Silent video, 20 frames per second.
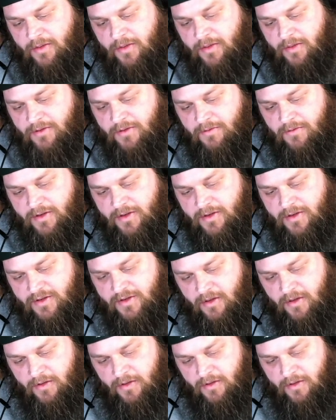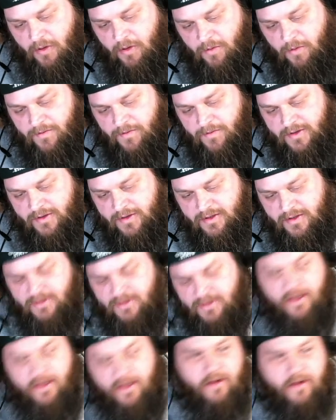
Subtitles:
ratio, the coefficients there,